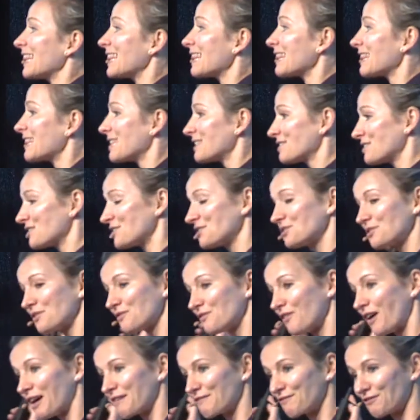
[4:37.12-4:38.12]
This is your
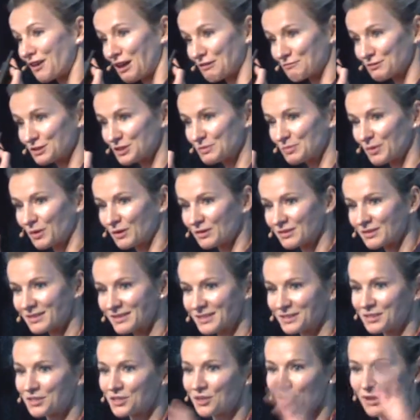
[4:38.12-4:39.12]
fight-flight
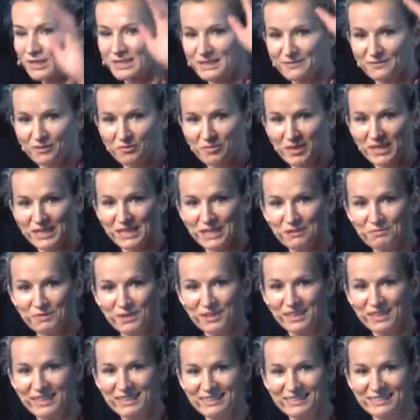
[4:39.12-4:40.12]
response. You guys familiar
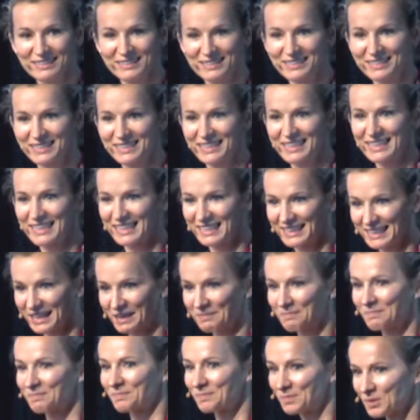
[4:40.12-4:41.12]
with this?
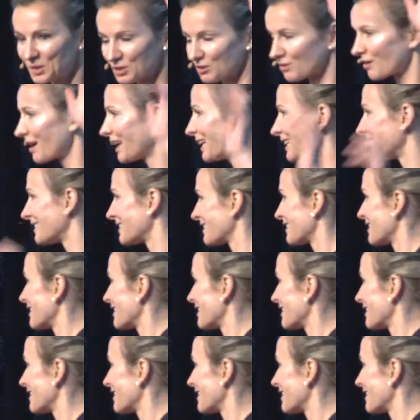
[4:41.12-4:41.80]
Yep. Great,